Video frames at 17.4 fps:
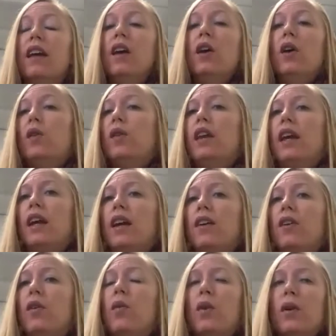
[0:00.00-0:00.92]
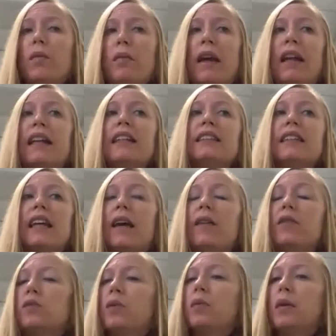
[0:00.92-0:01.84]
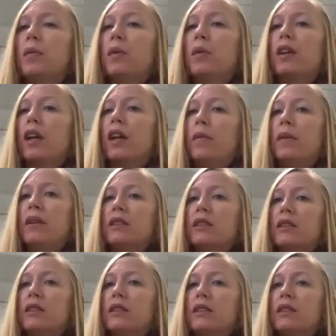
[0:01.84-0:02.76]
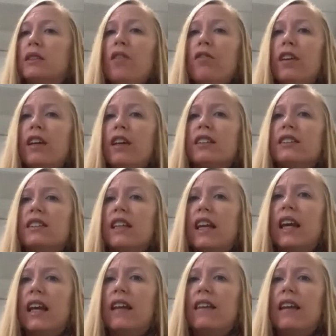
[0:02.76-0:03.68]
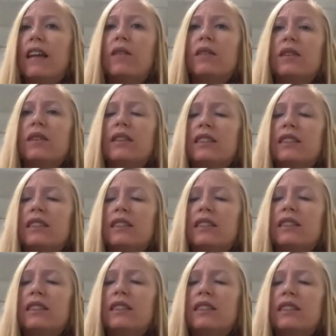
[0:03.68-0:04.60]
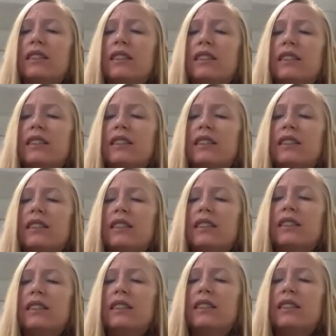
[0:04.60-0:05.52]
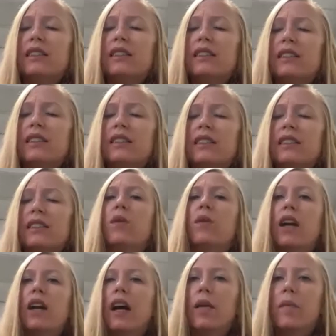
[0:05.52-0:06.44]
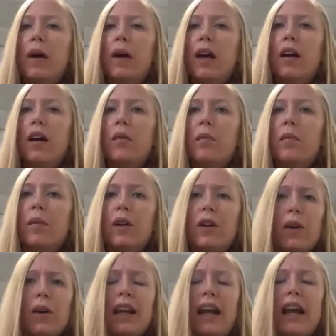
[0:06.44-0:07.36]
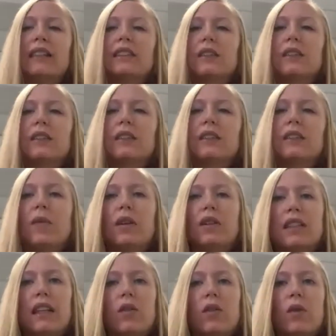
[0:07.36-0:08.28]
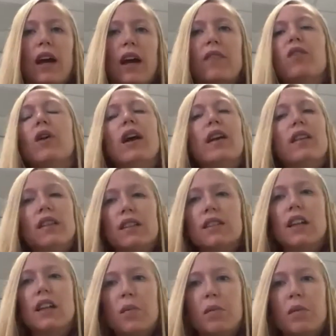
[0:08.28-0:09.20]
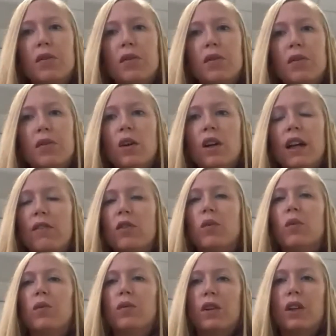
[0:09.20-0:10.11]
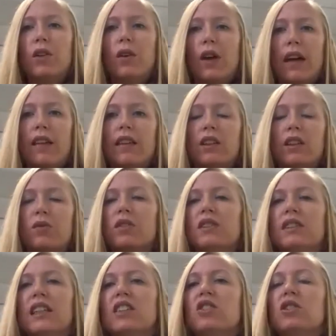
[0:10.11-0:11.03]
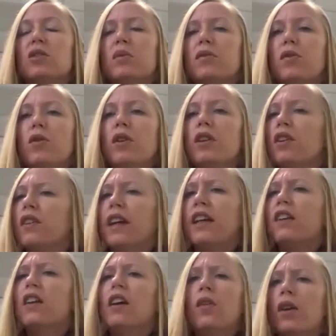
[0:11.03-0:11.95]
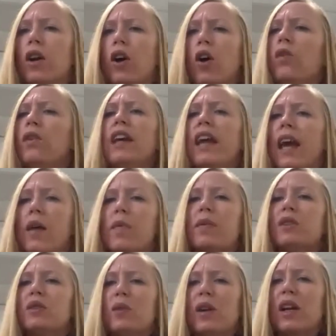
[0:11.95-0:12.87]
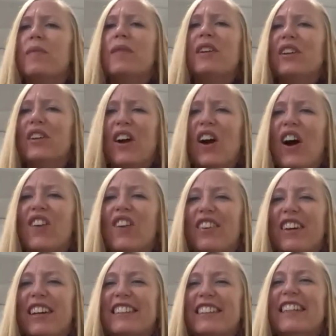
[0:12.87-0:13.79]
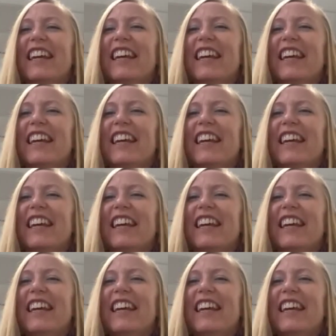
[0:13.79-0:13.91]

there were many times where people would come into my office and they would sit in here and things that would come up, you know, I'd ask them, I was like, well, have you had this thought before? Have you, you know, had these realizations before? They're like, no, it only happens when I'm in your office.